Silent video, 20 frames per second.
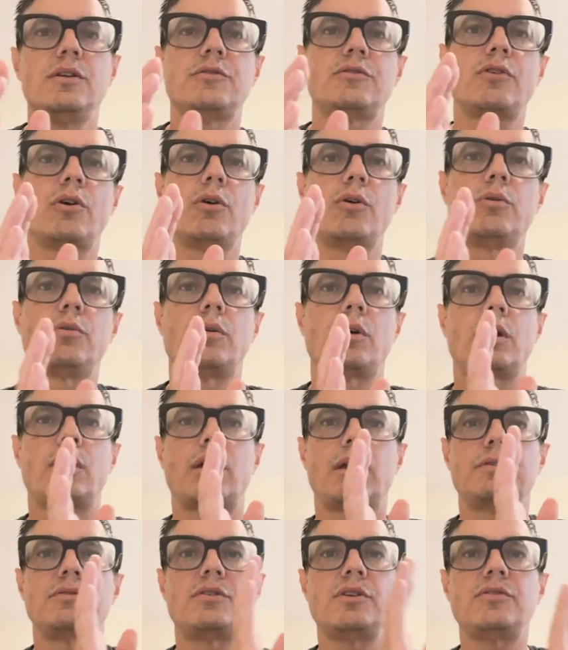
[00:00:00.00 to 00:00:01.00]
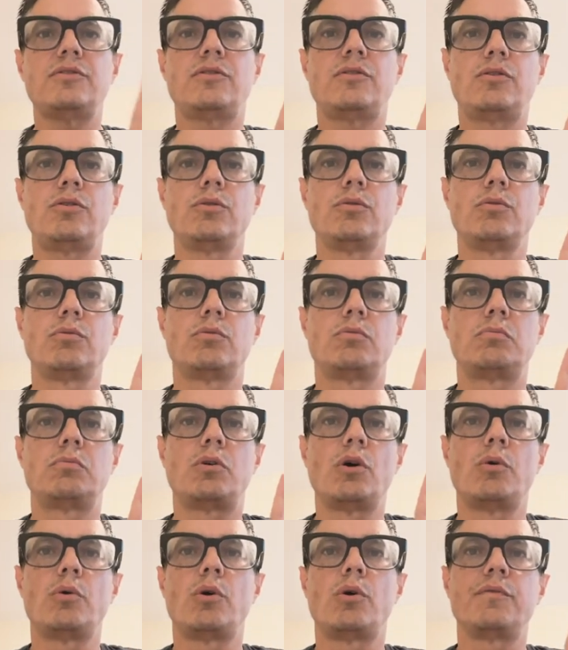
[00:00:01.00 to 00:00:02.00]
So just to
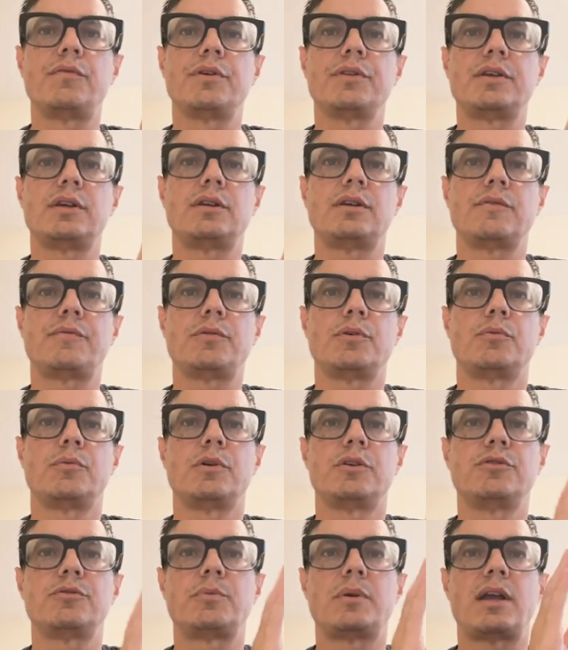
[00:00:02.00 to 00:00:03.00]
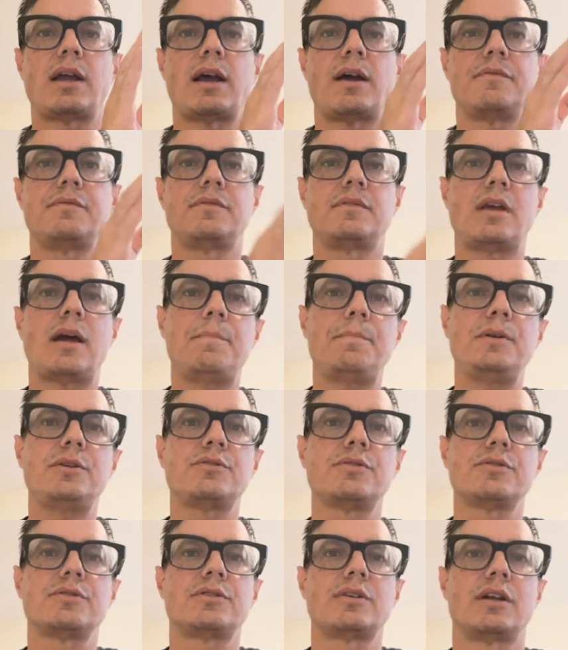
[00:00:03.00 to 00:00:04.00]
go over the different ones, we have
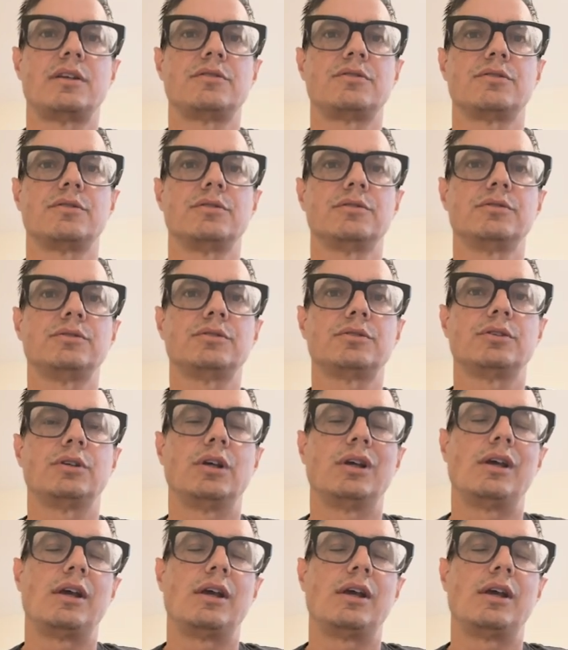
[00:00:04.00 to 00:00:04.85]
temperature sensors.